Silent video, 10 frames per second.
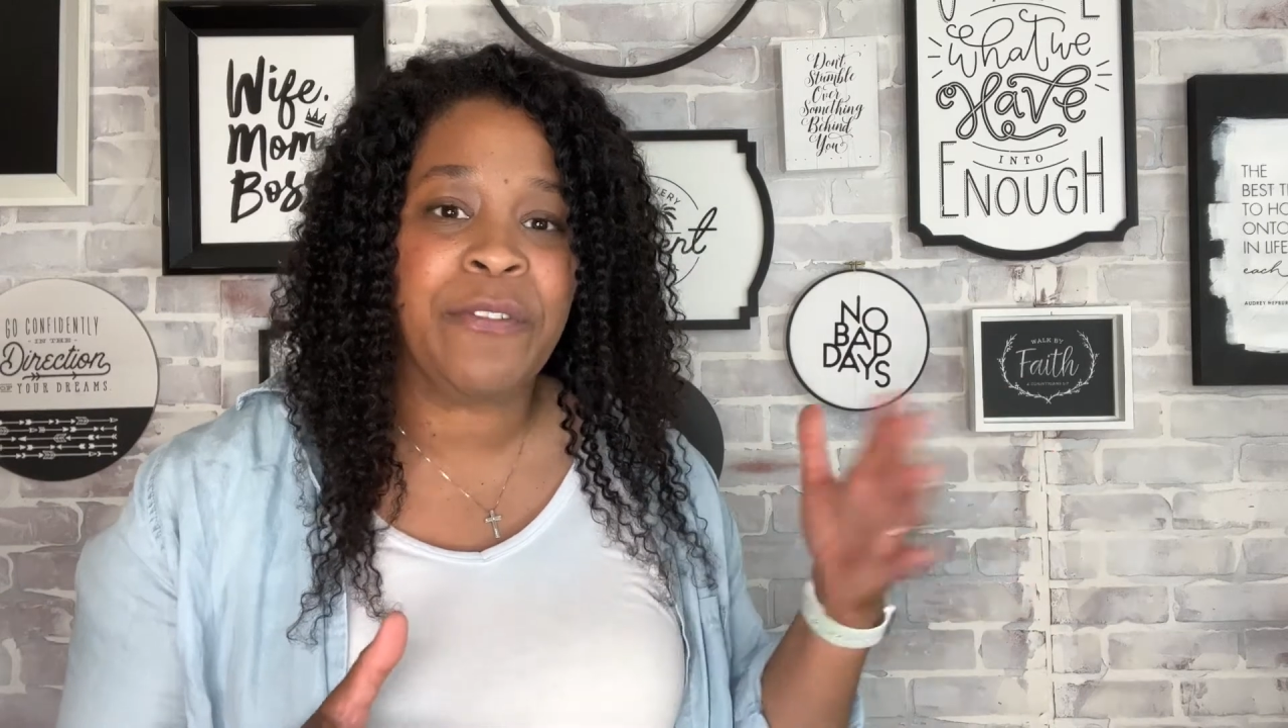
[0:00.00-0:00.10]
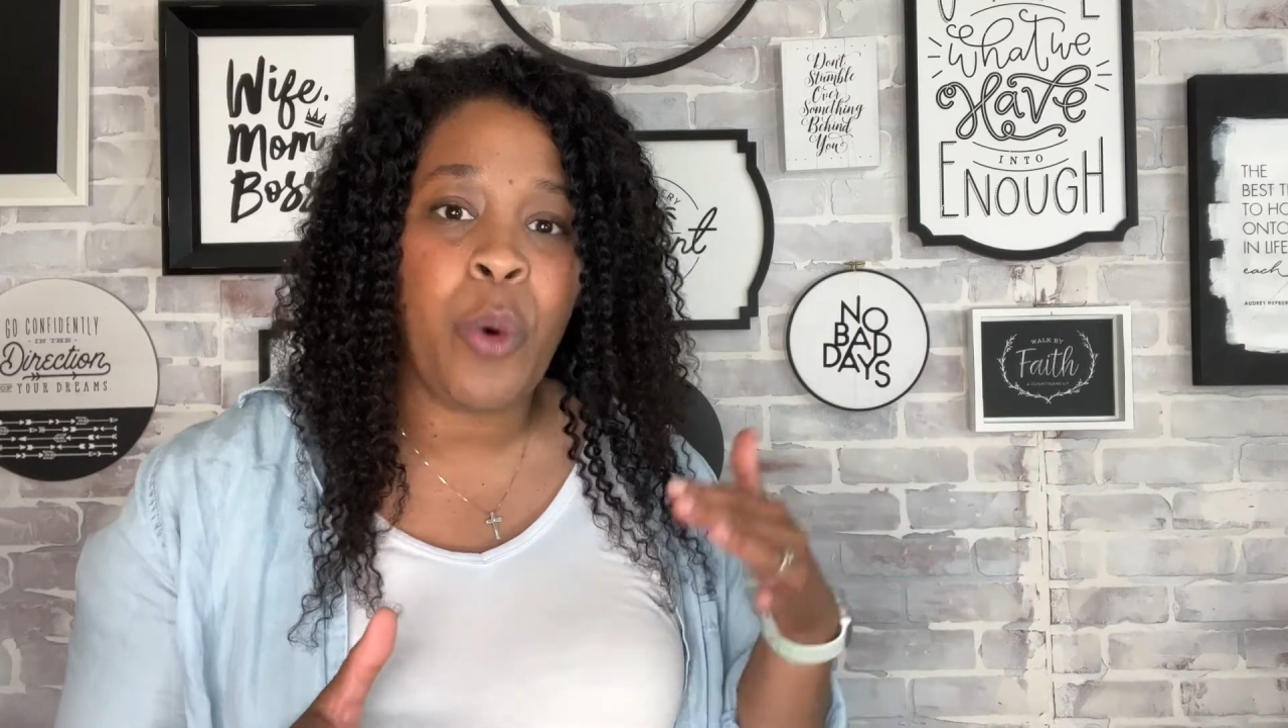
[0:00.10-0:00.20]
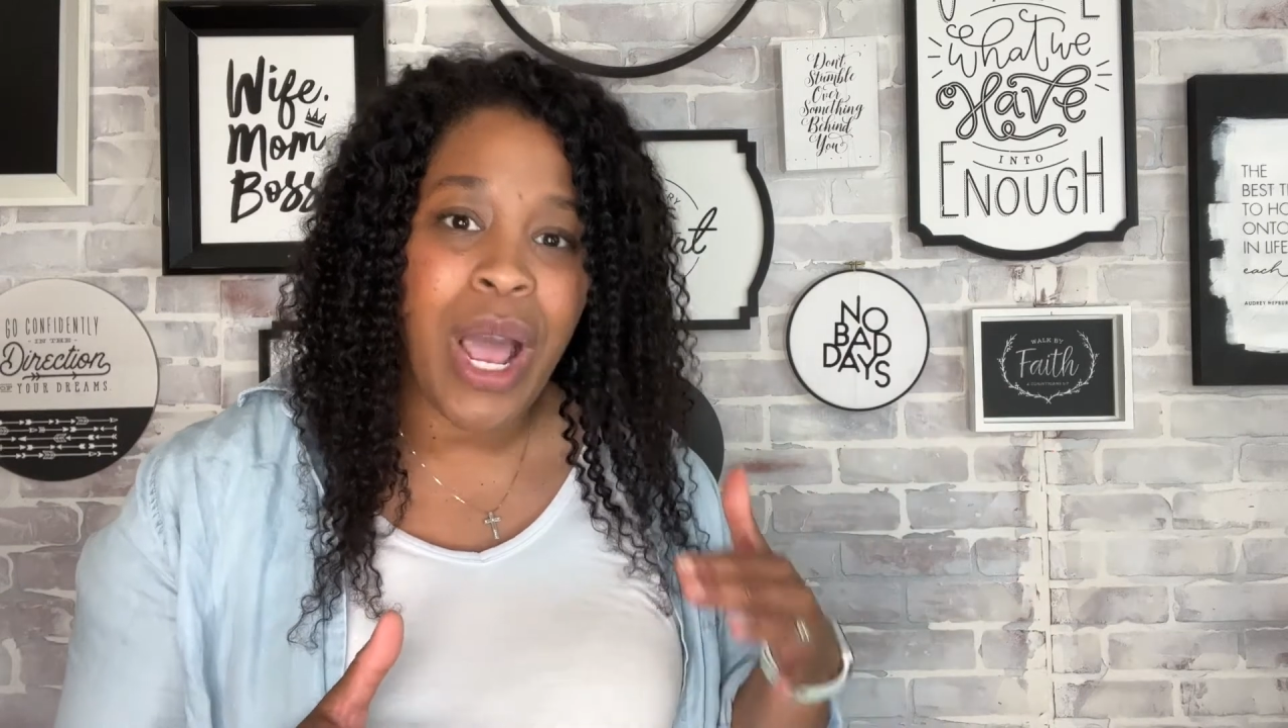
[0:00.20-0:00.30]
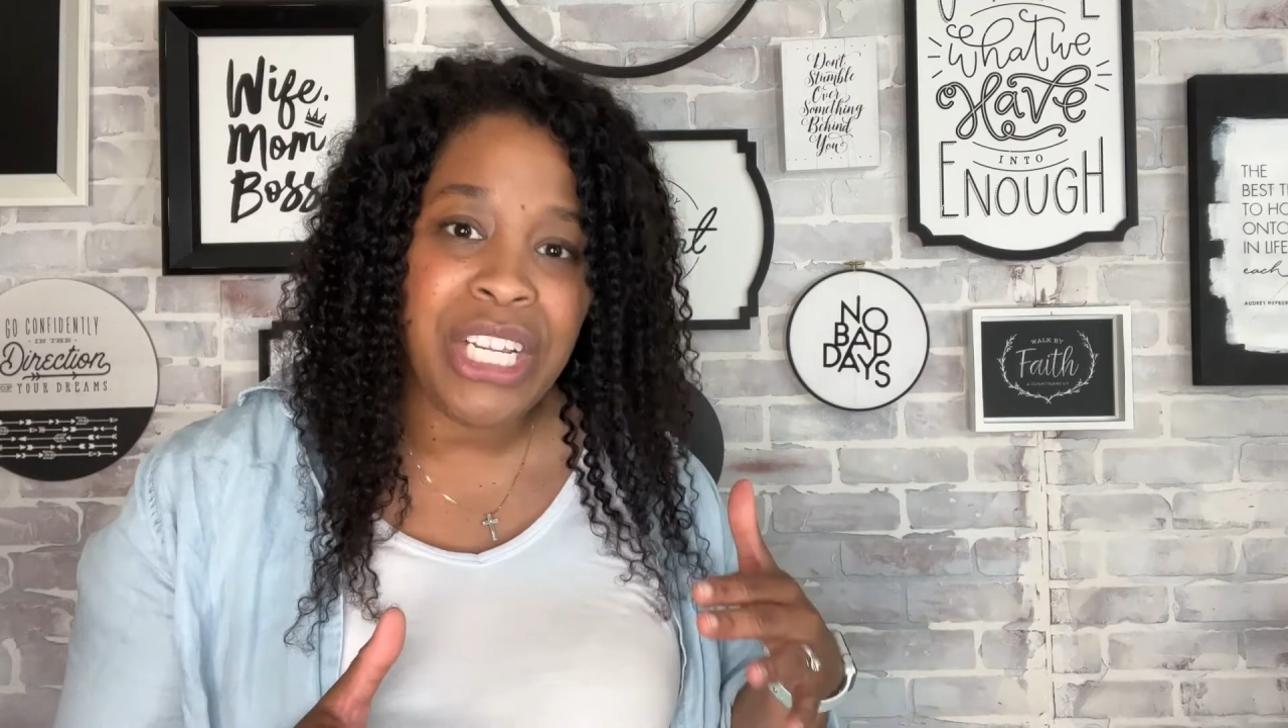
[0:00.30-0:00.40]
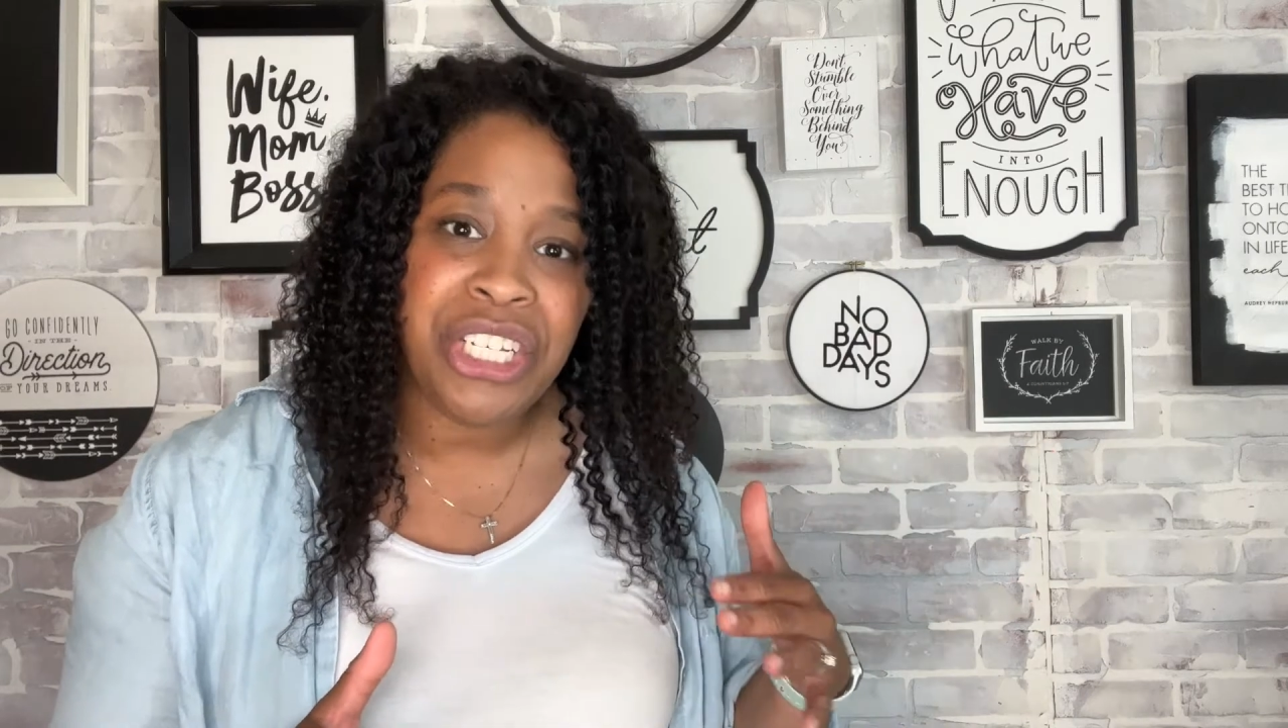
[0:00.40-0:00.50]
of
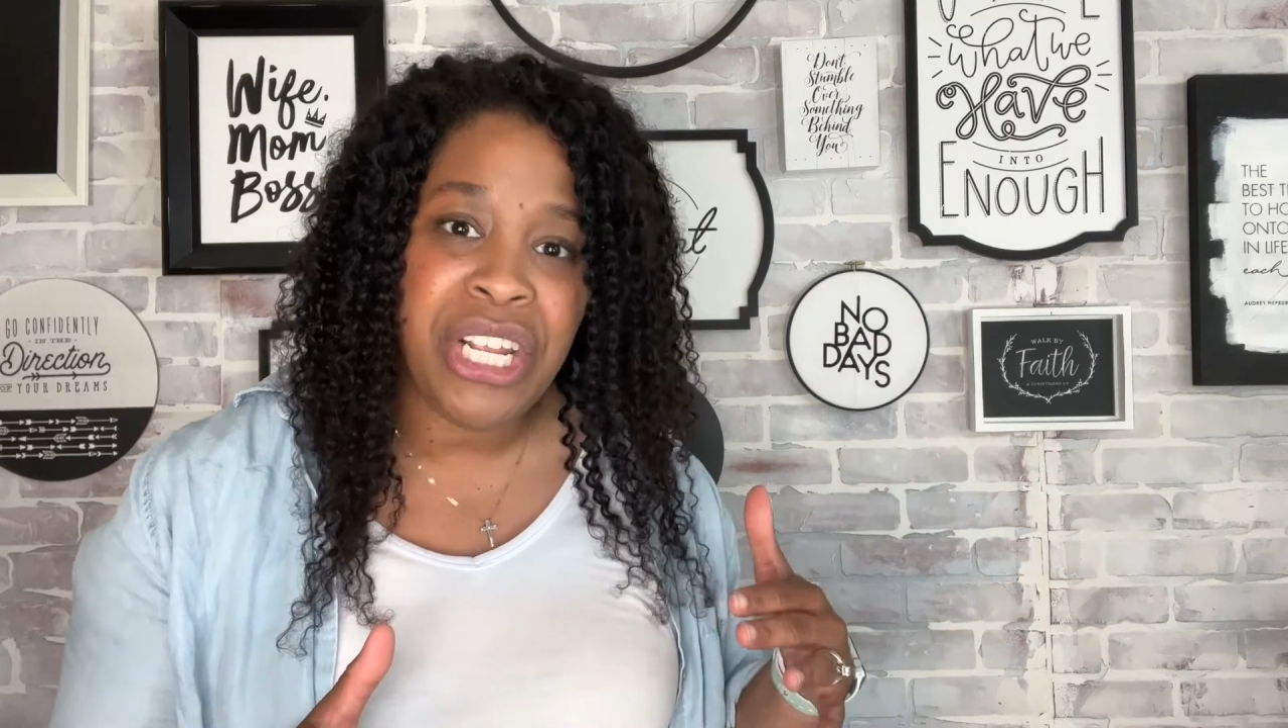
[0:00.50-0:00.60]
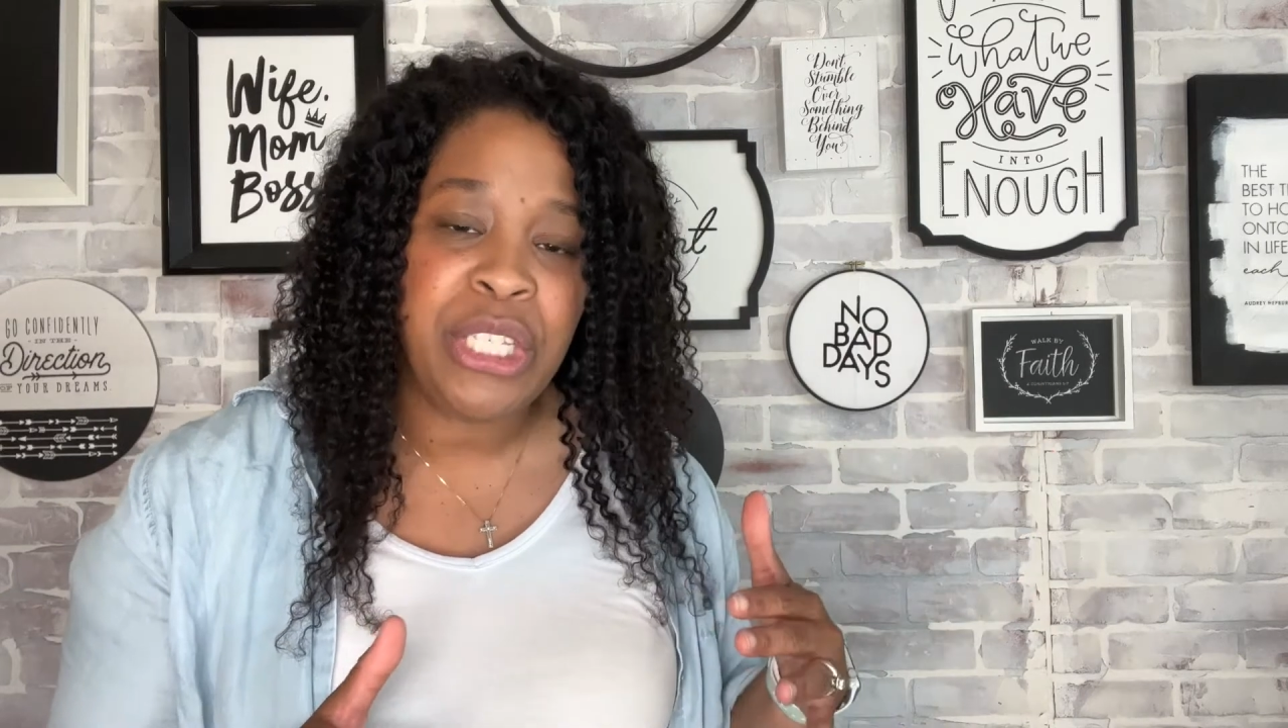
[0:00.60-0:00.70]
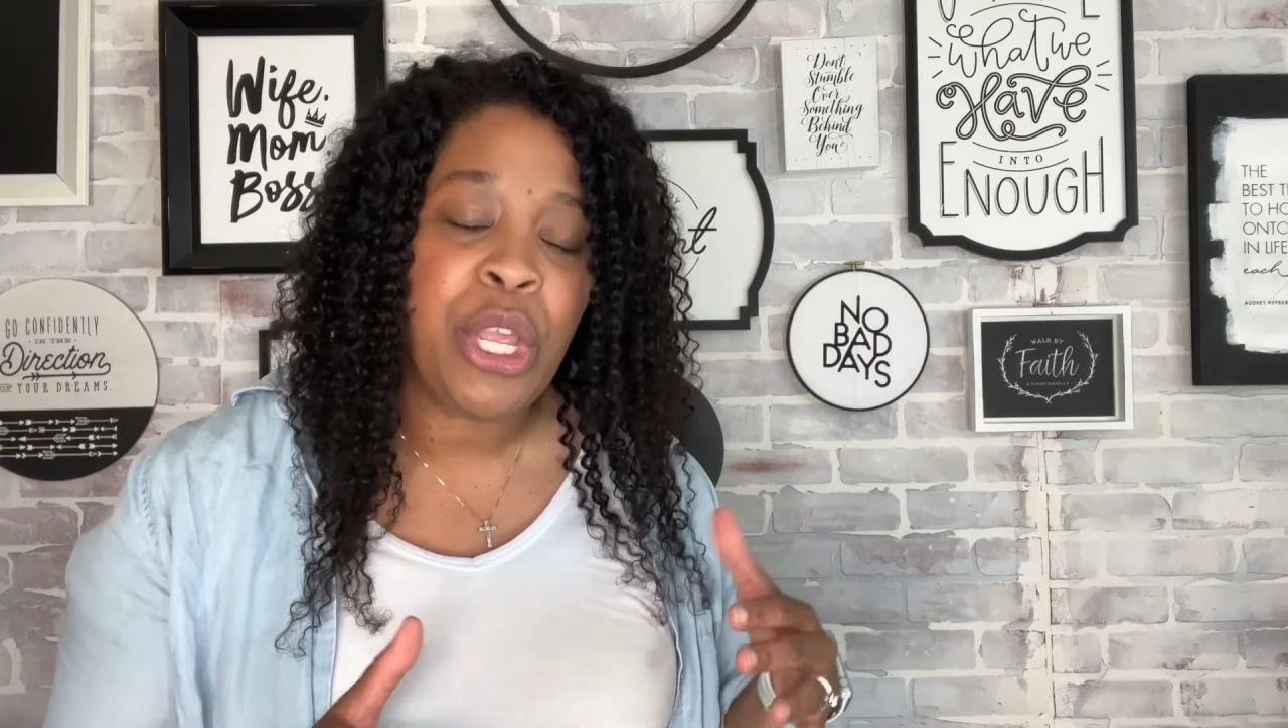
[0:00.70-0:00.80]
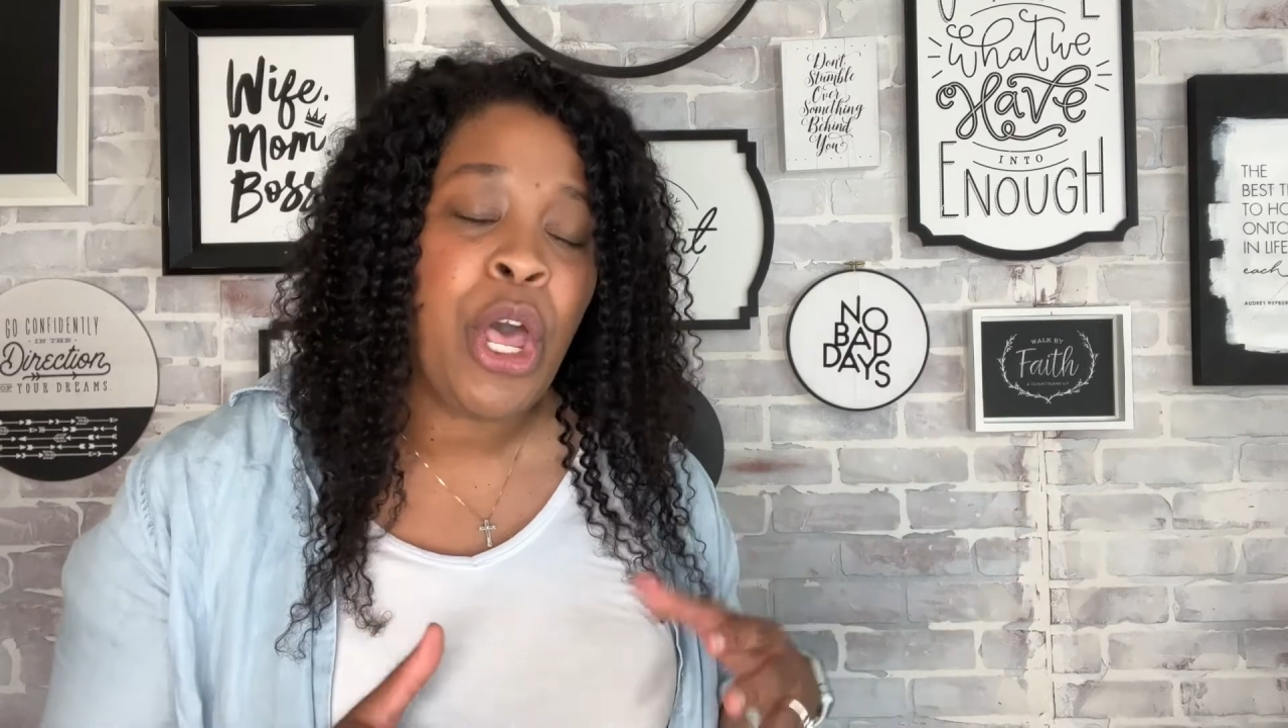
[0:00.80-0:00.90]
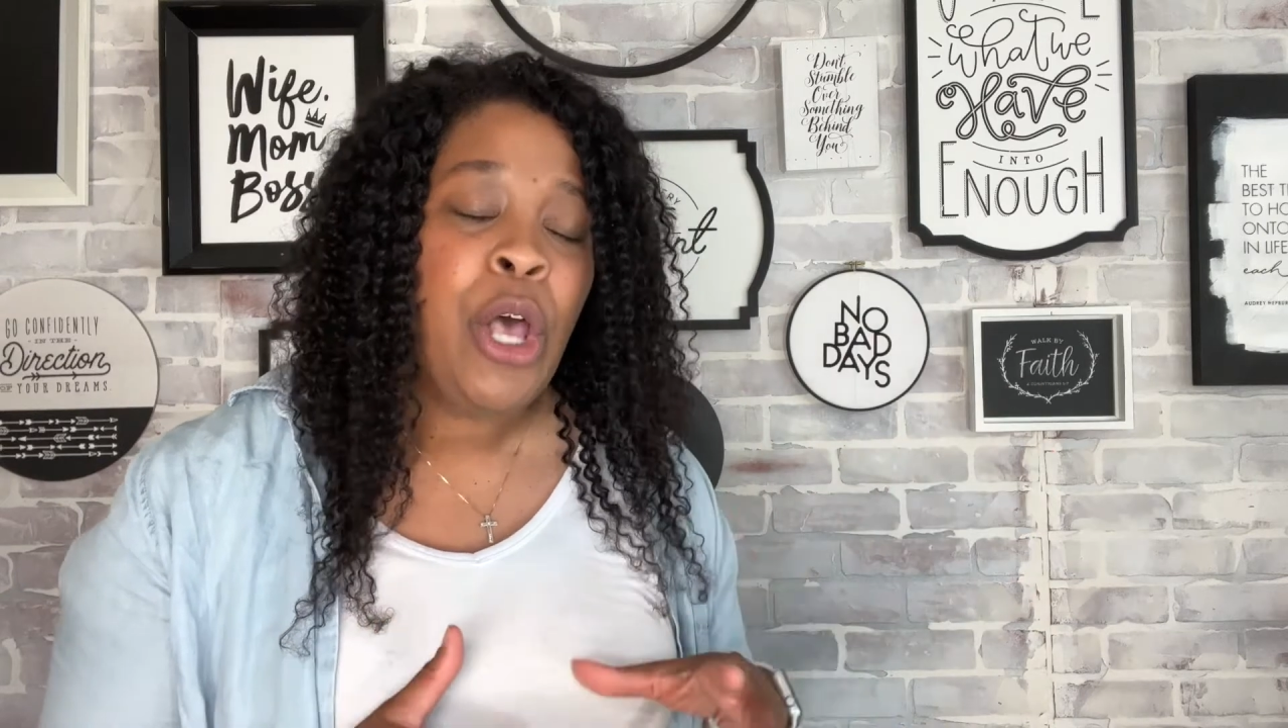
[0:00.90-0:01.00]

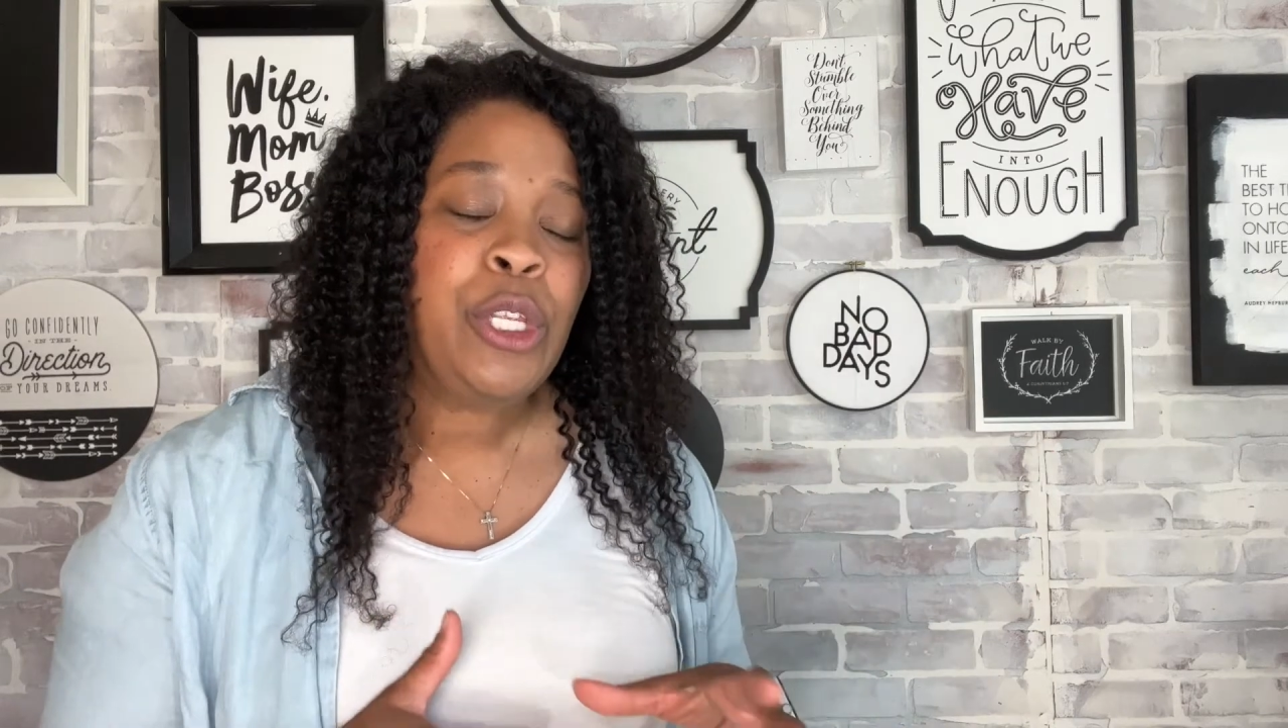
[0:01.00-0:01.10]
questions